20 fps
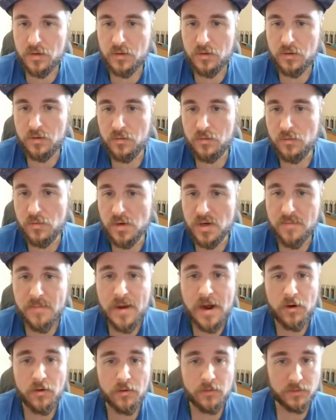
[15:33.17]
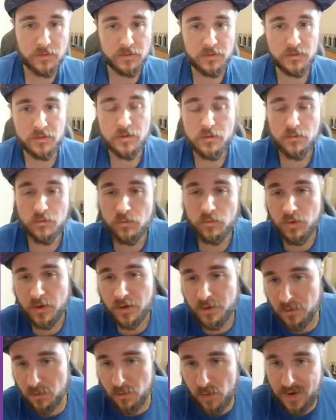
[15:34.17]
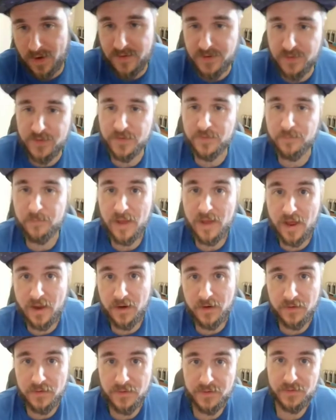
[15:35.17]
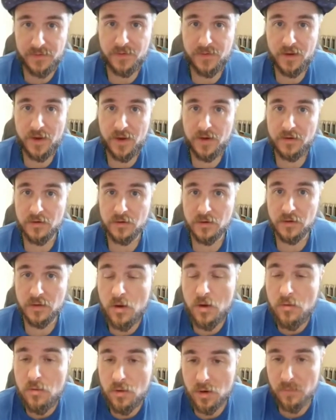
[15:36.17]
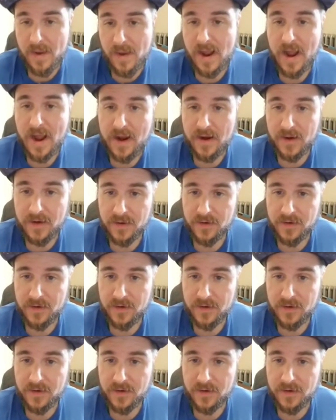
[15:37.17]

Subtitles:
What about where your waist bends and your lower back?